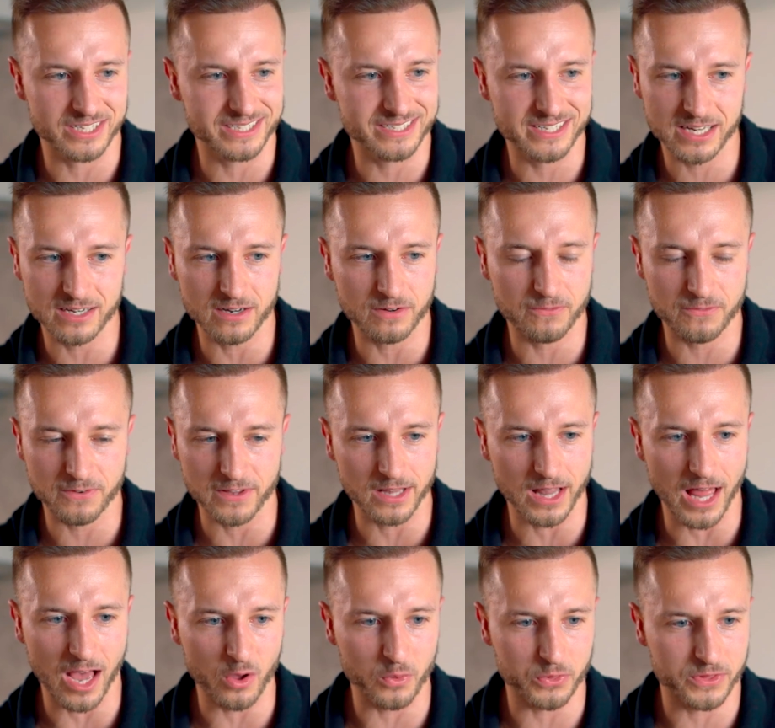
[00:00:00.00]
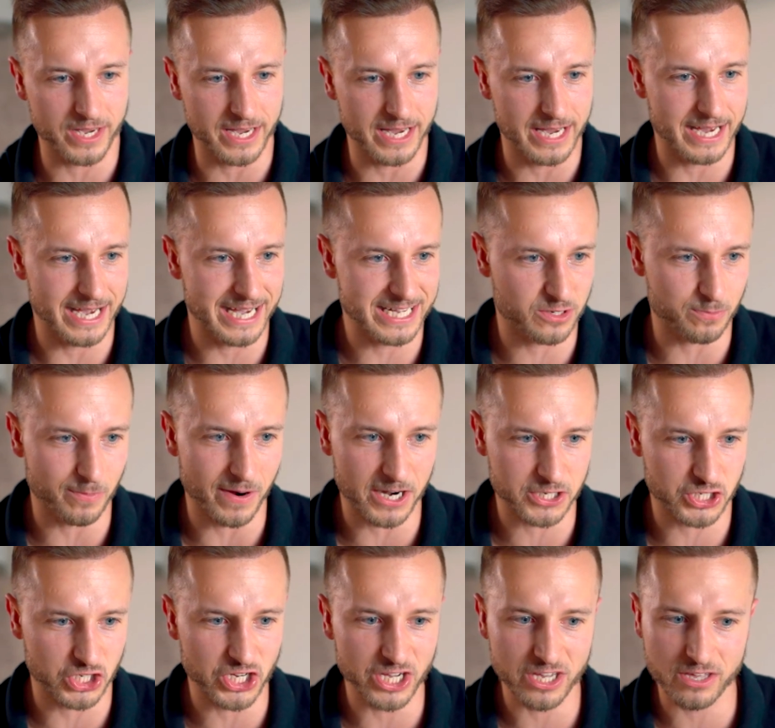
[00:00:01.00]
didn't fill out as
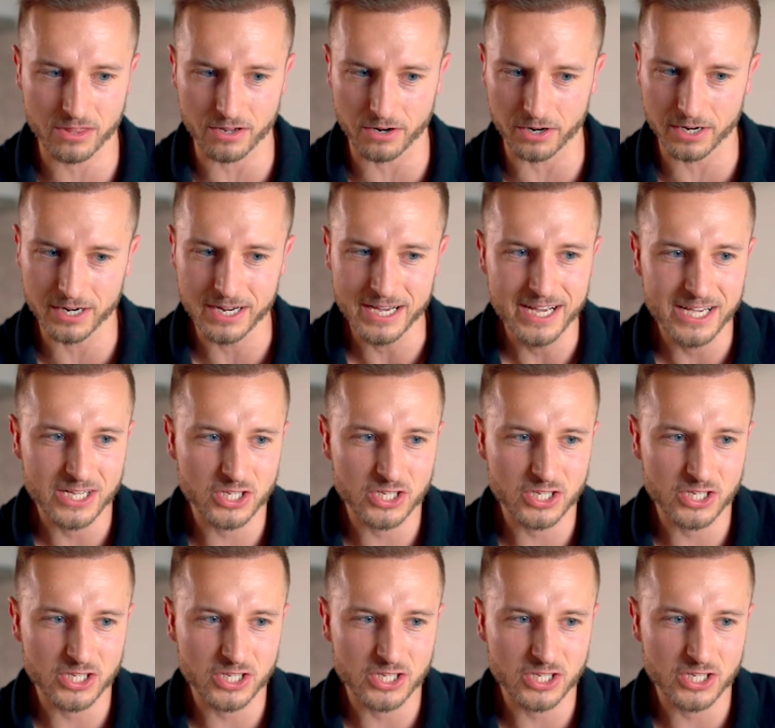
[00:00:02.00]
much either.